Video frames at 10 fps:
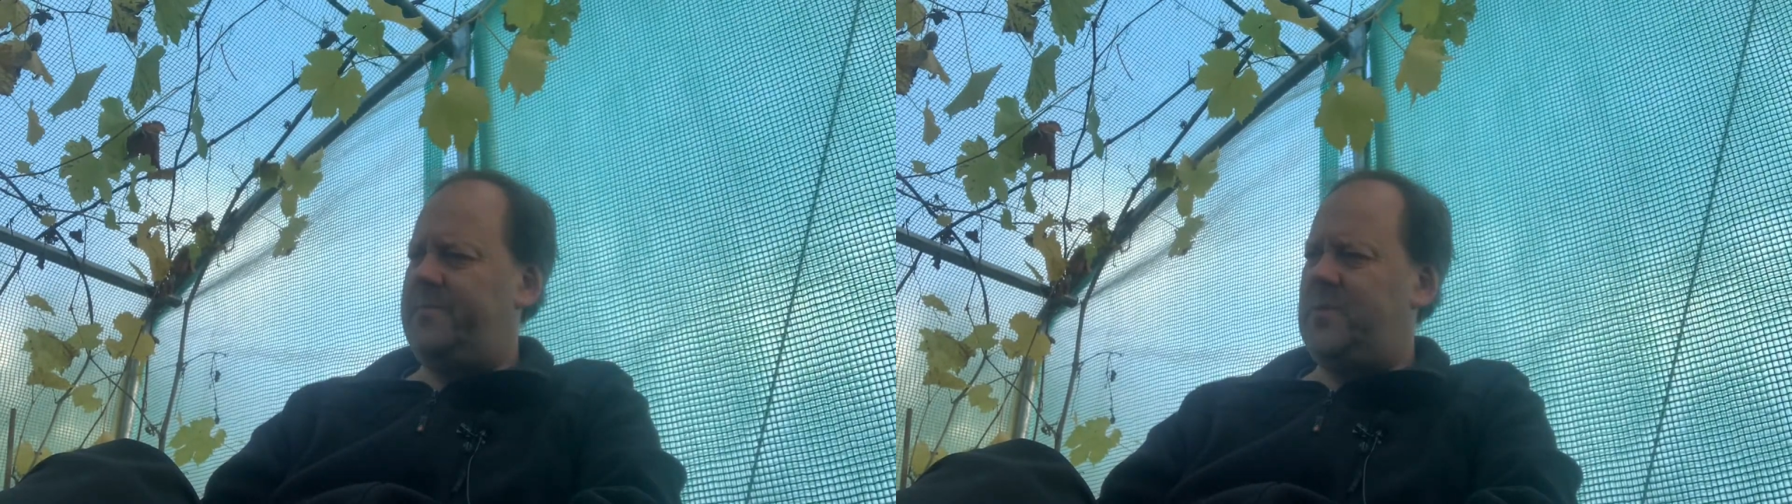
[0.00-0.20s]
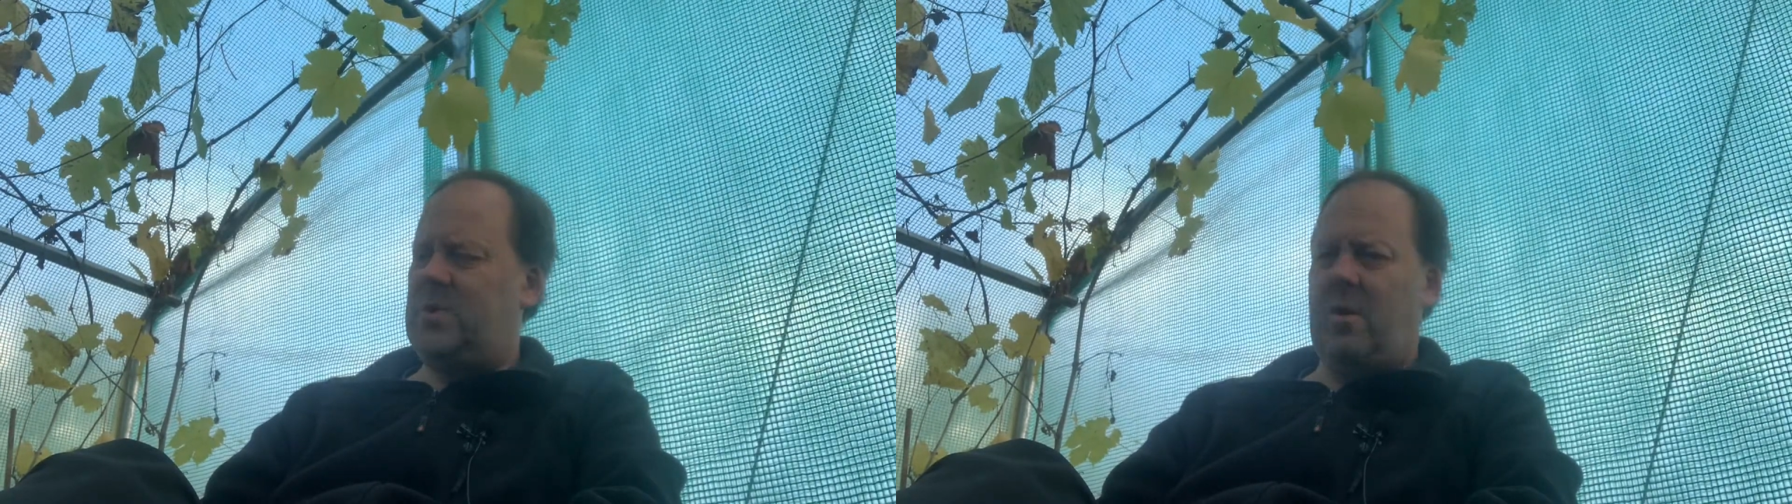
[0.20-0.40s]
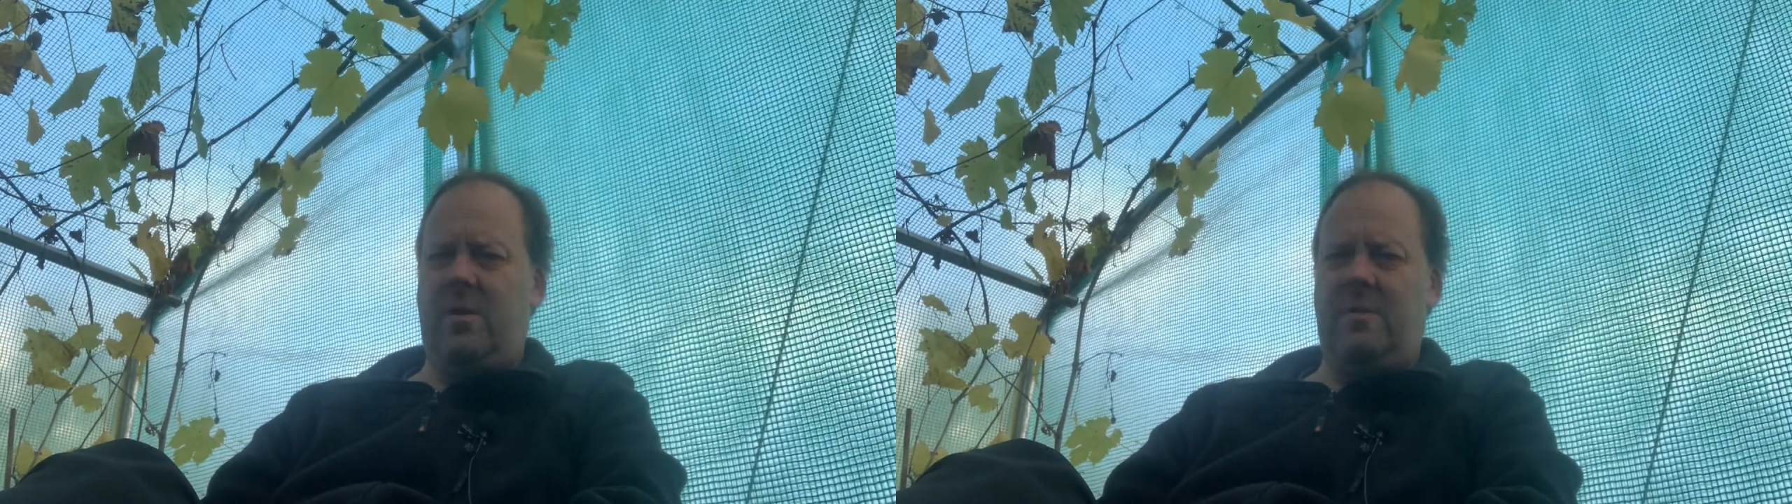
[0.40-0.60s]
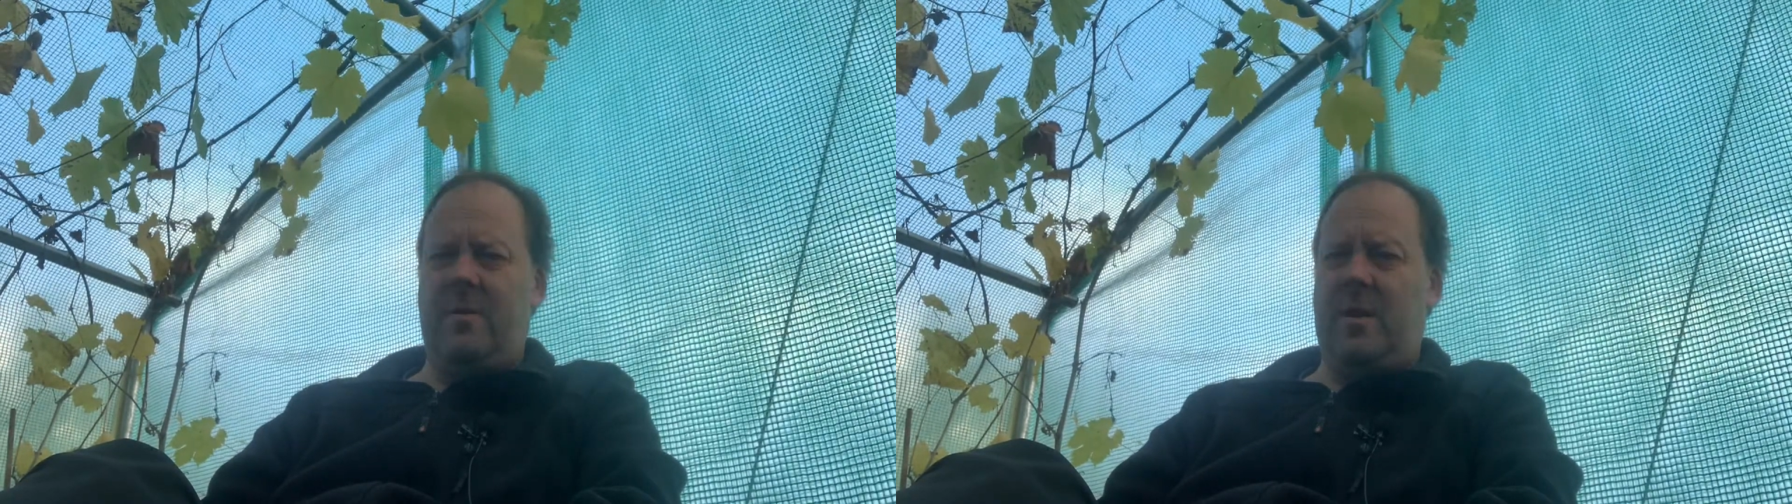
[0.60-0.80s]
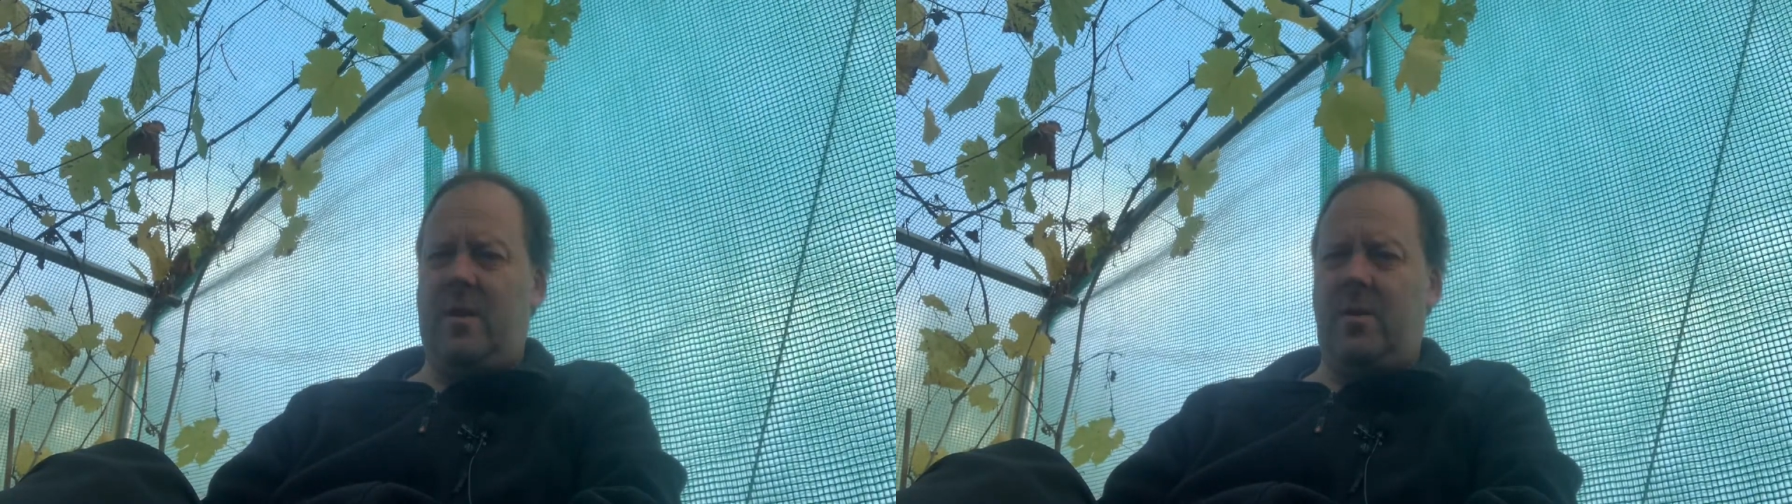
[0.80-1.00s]
Scotland have
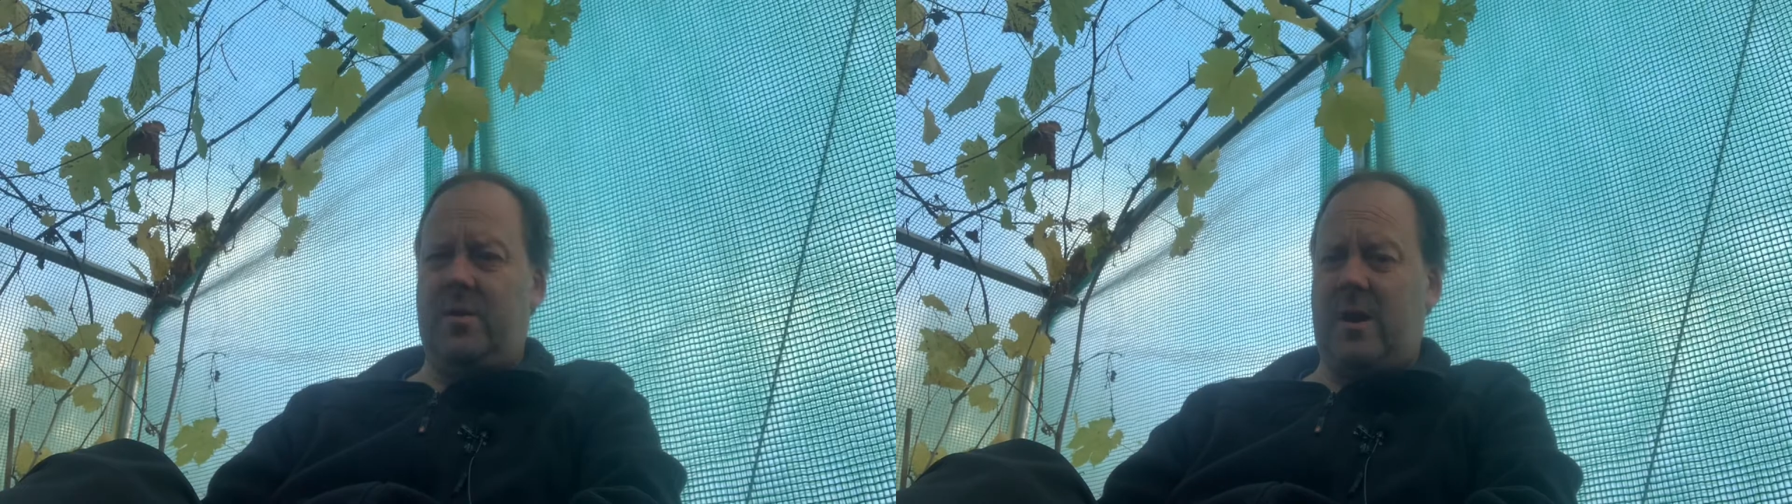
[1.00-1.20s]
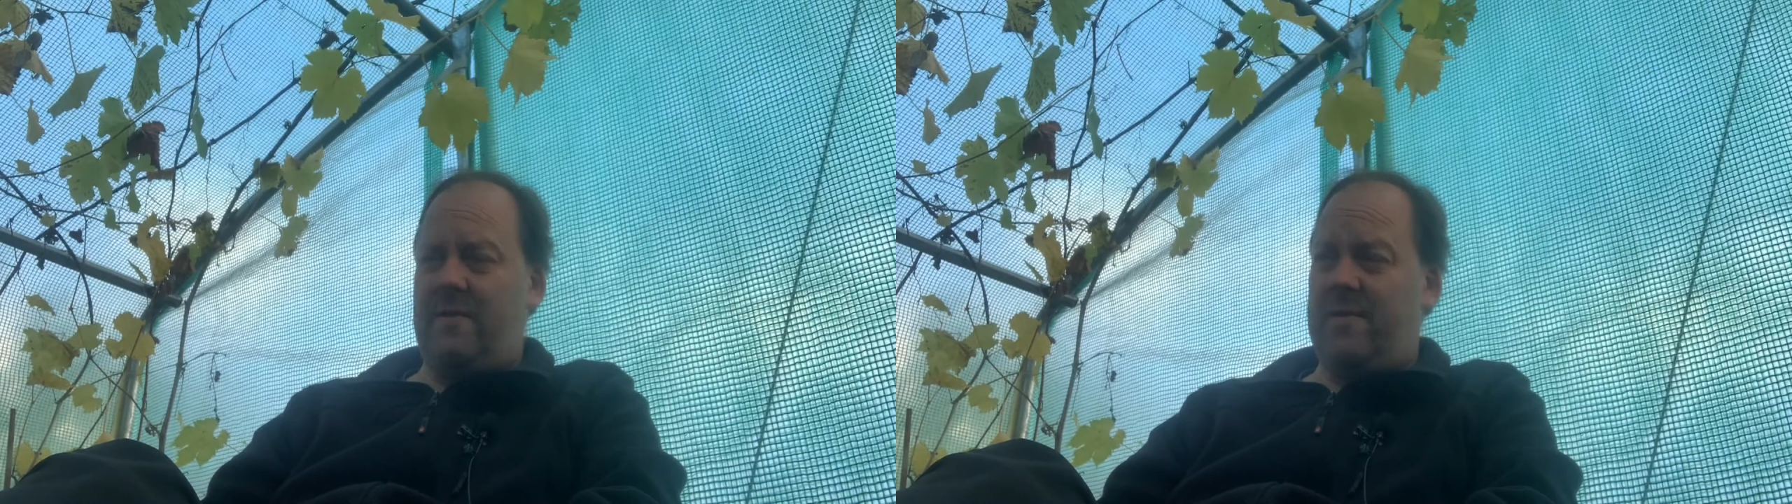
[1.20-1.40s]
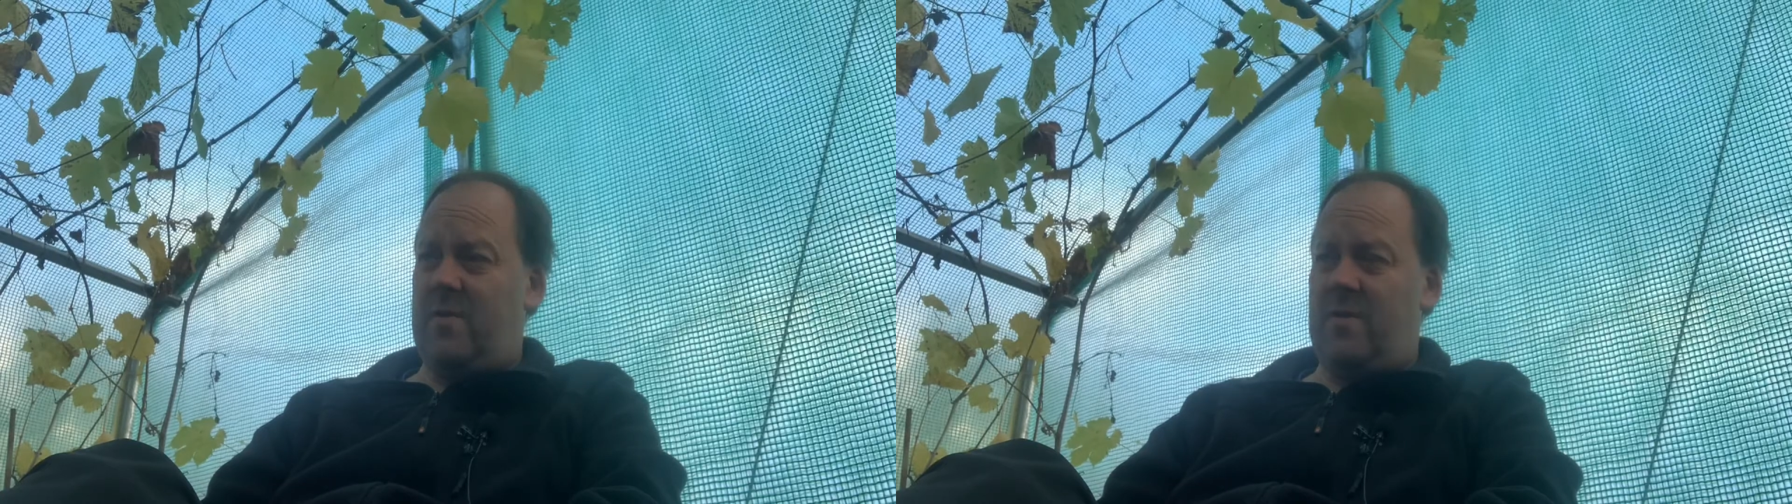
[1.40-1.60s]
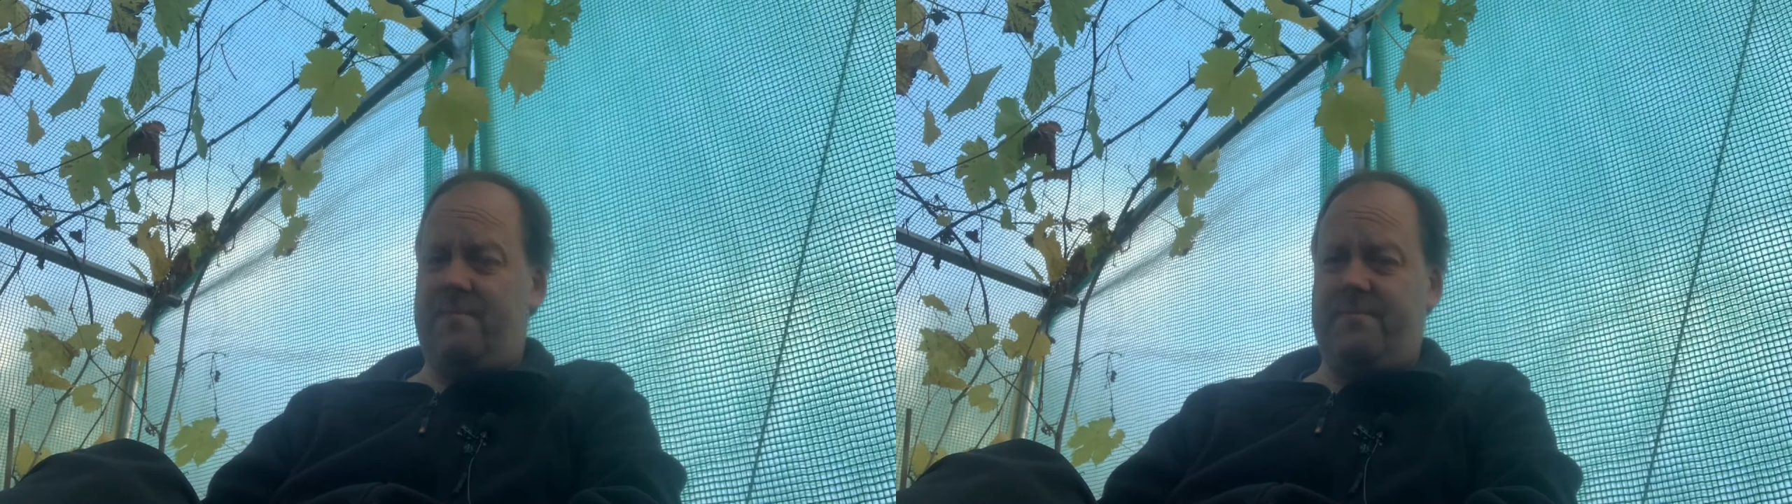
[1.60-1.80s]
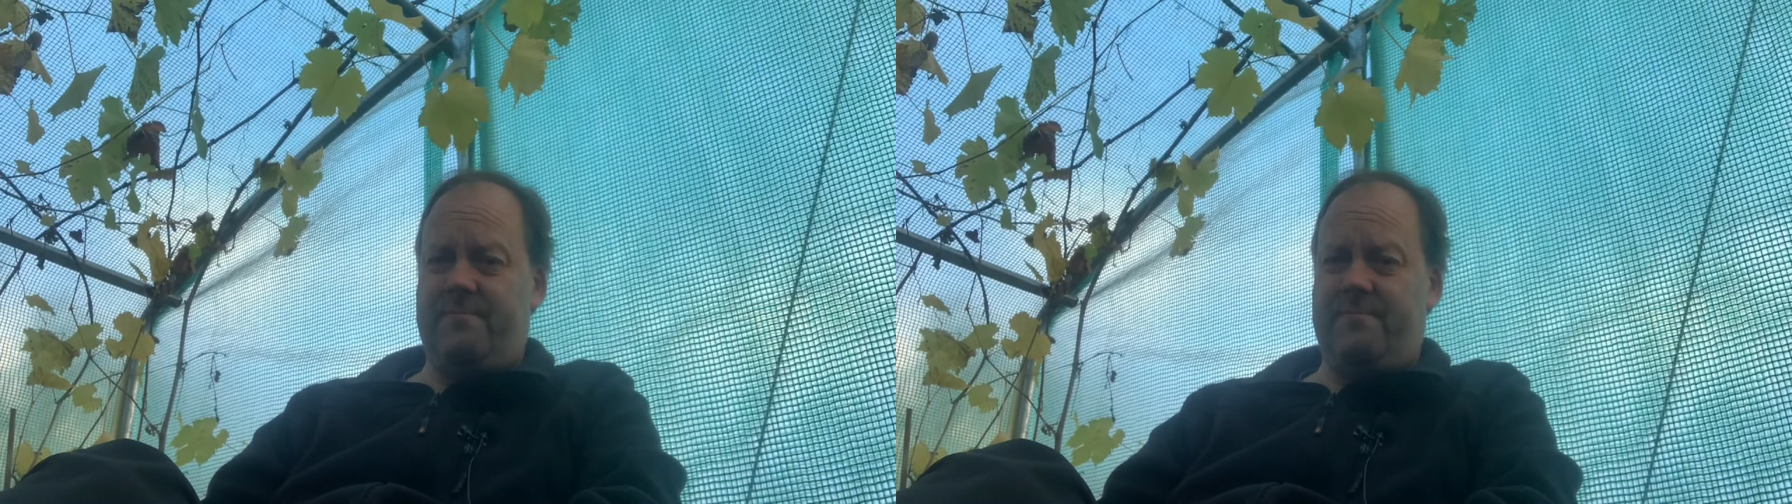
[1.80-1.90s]
been in lockdown for